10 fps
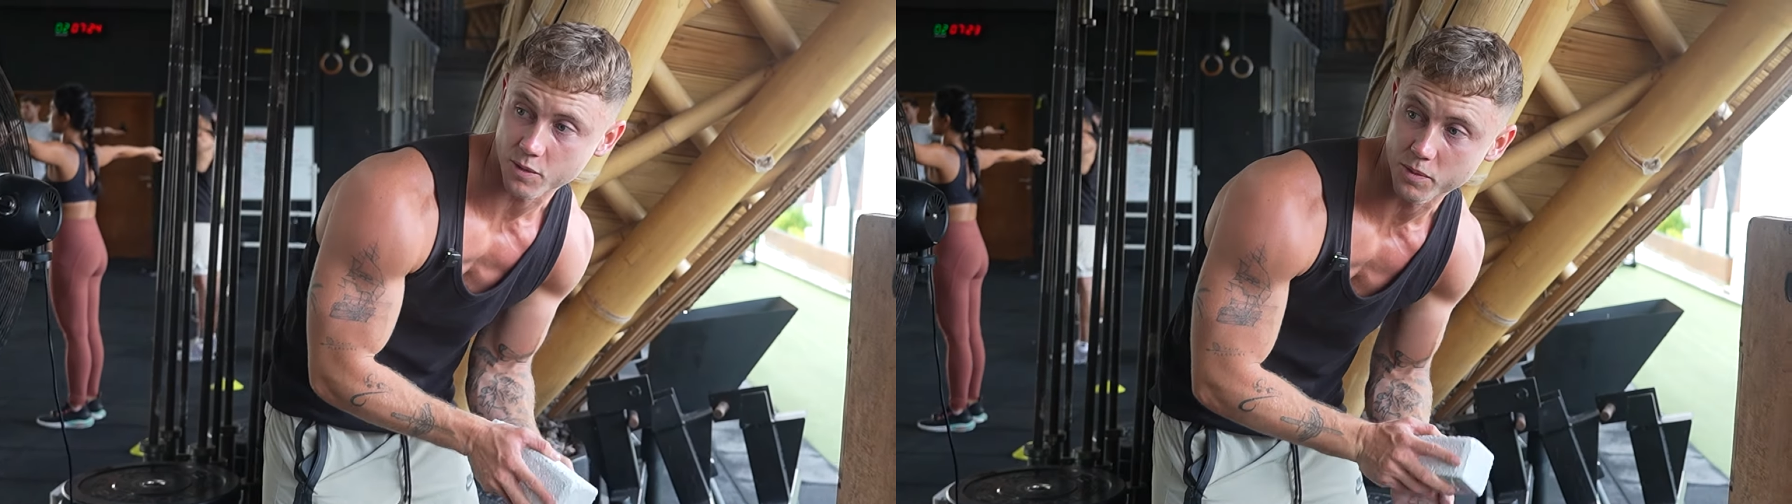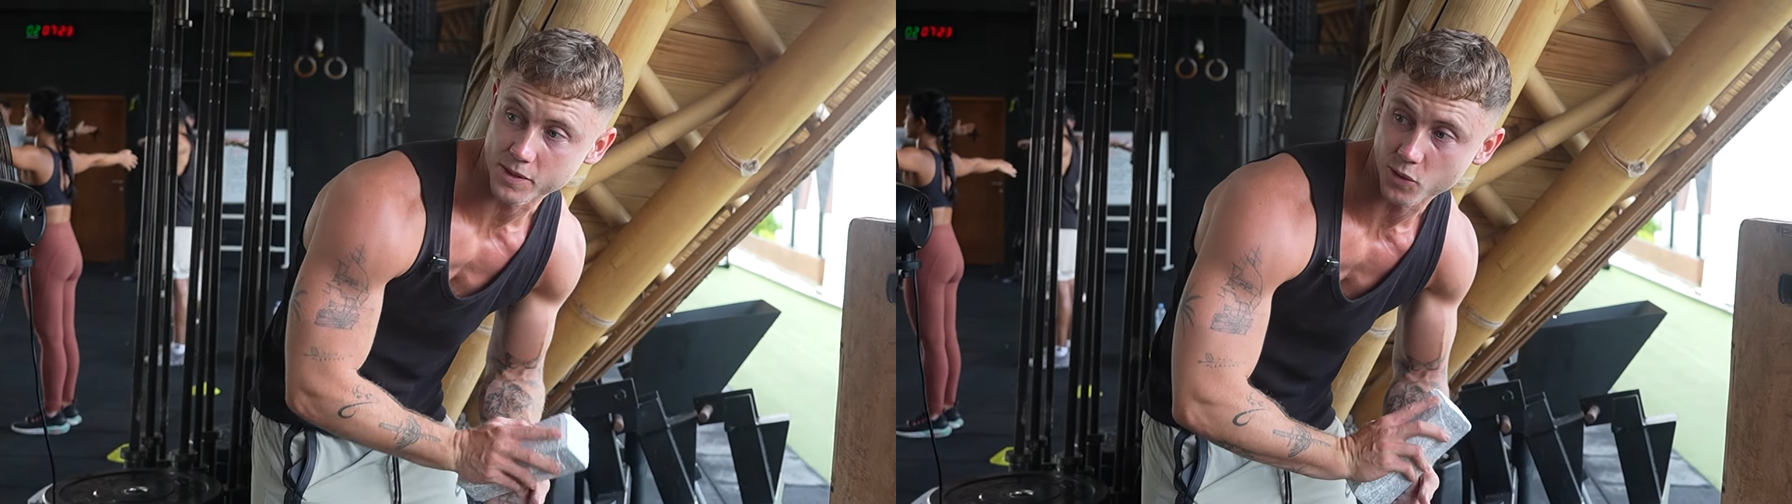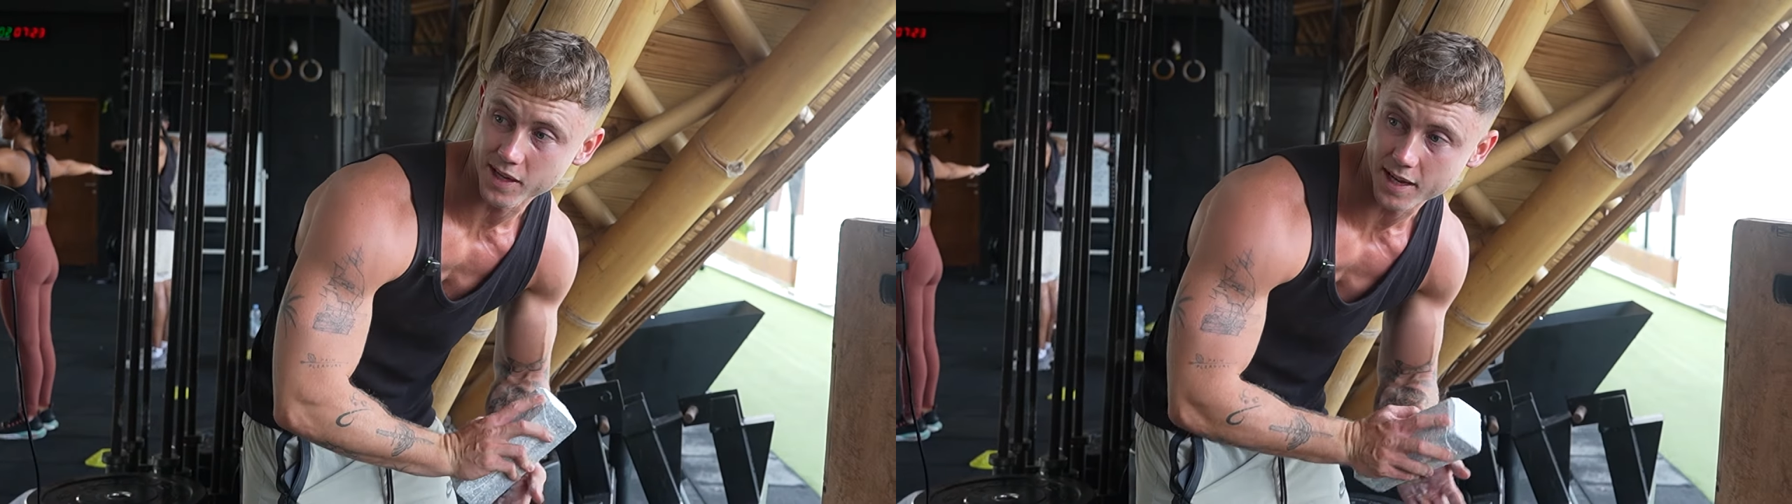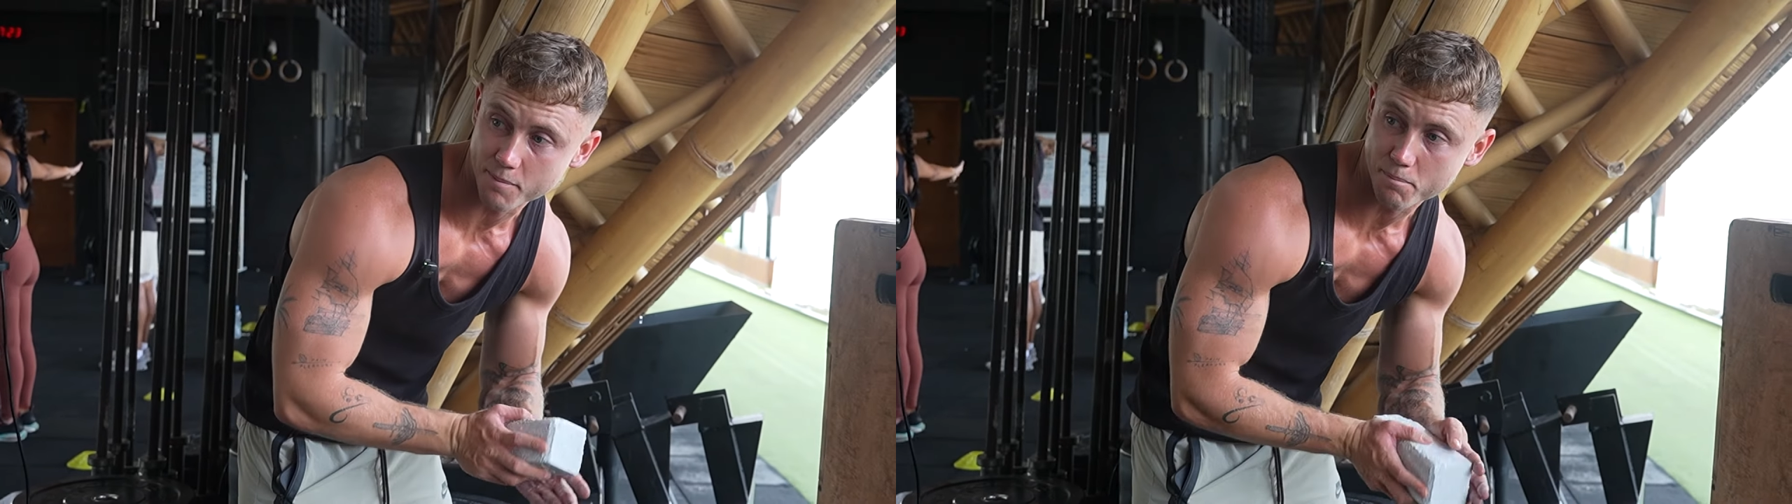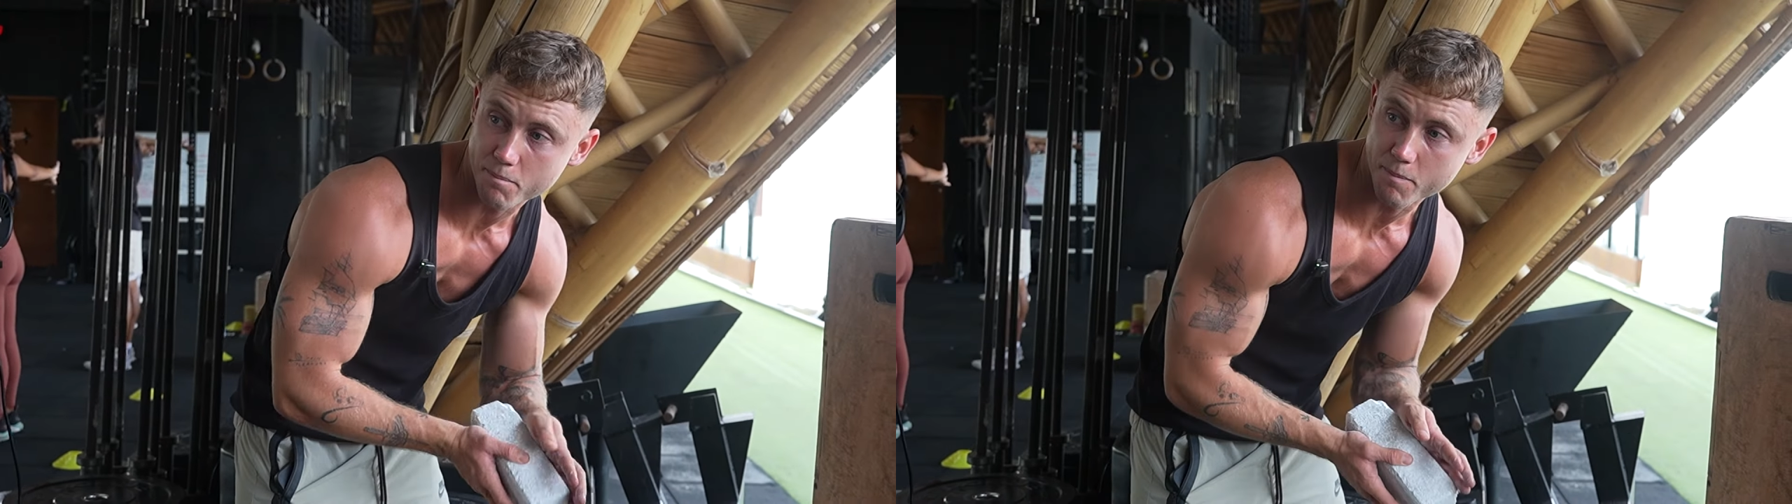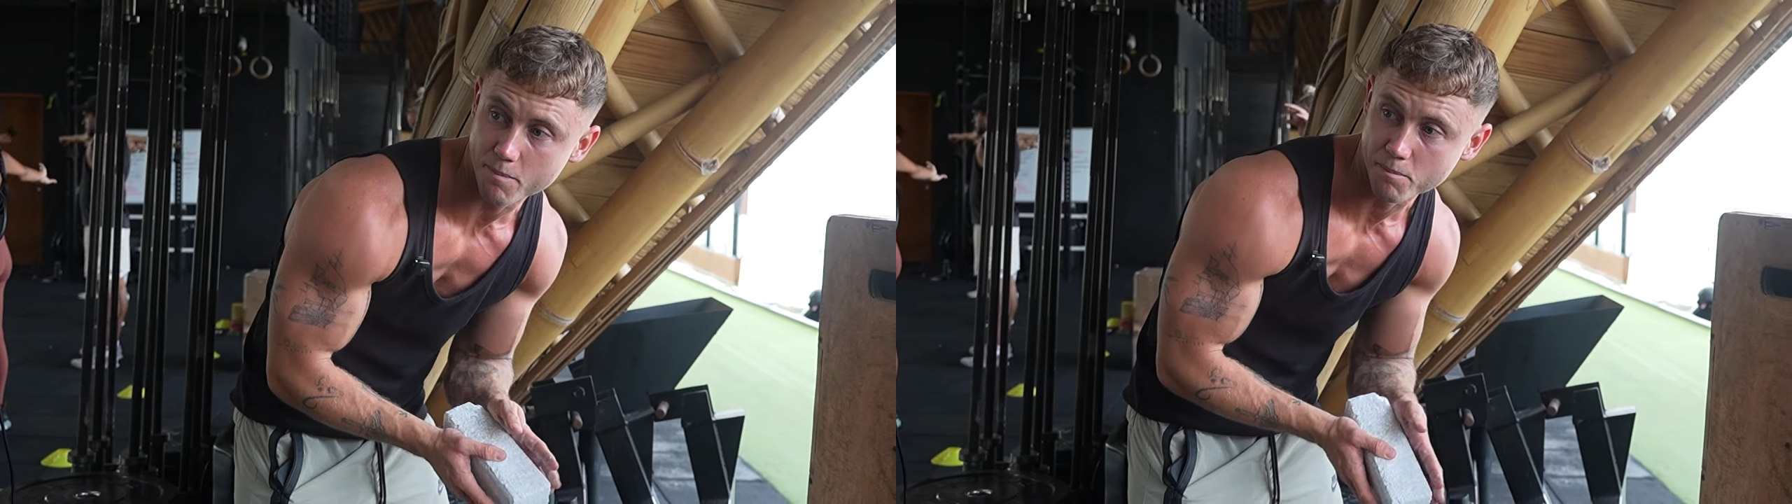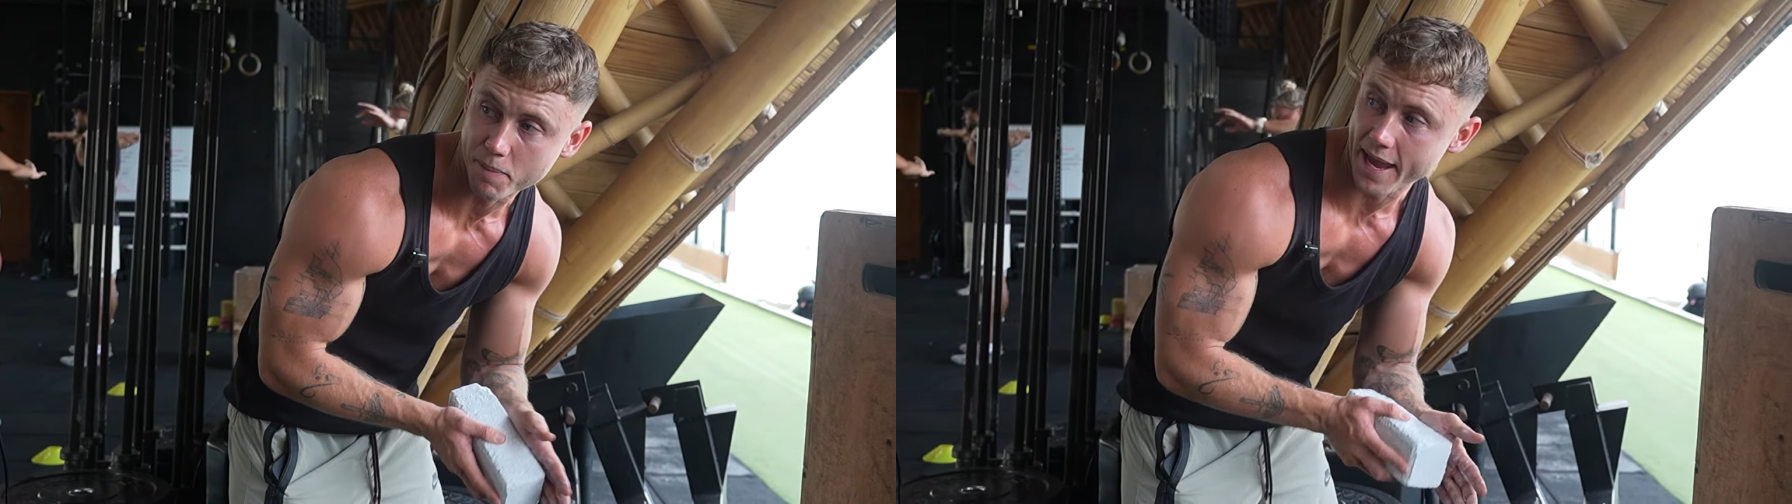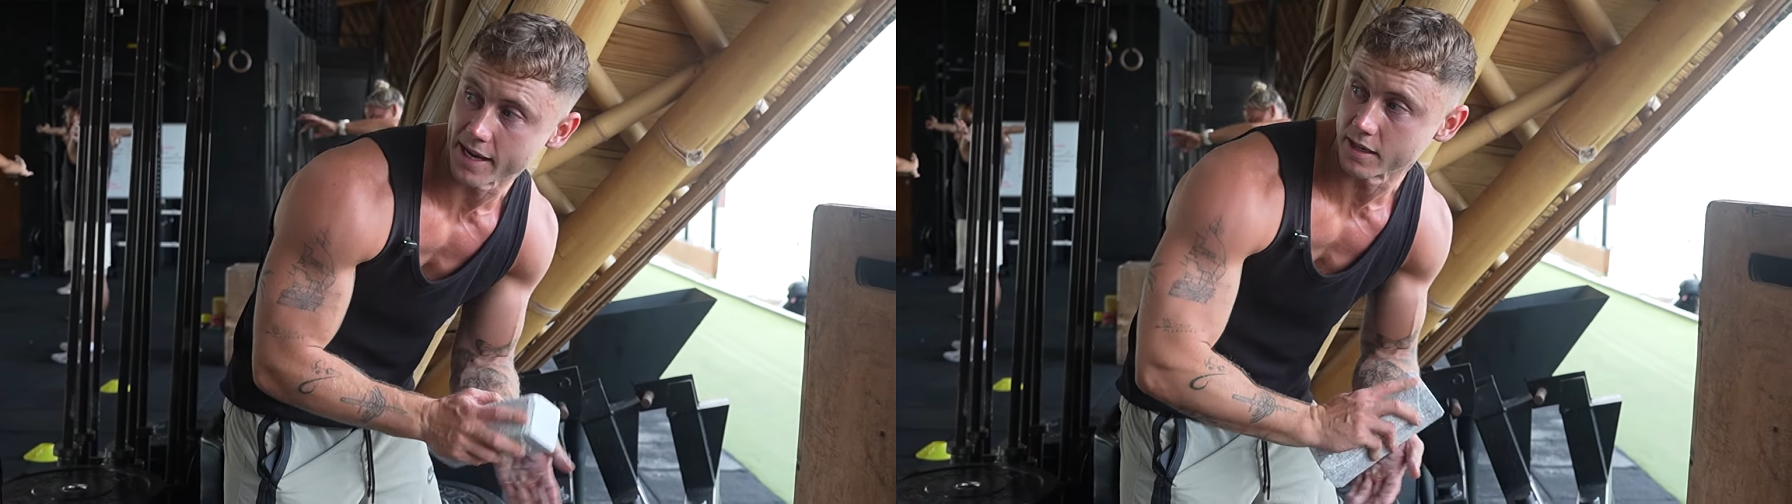we're doing a
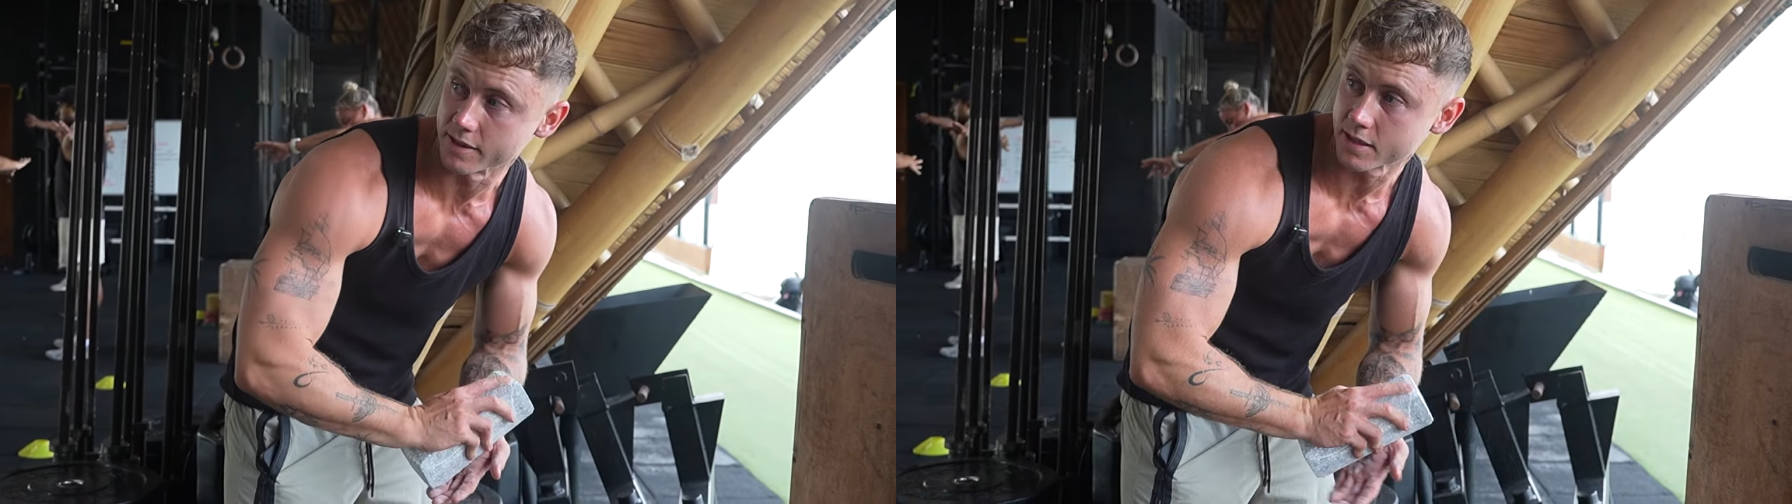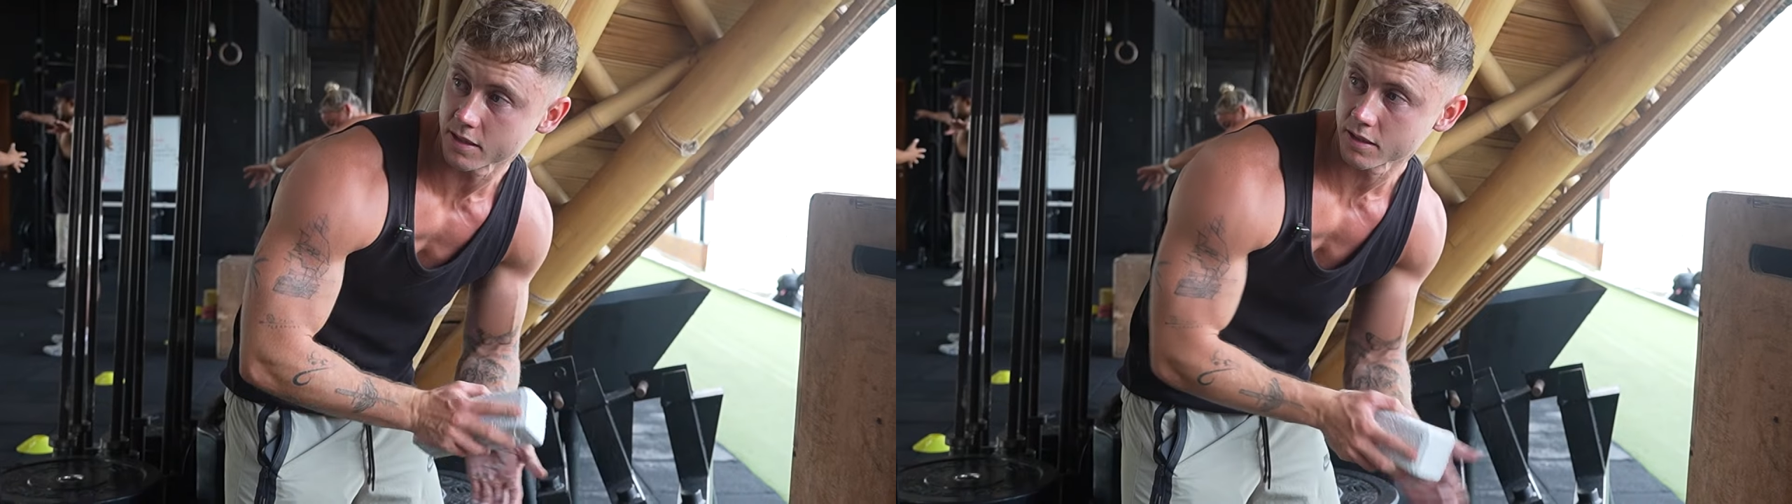banded,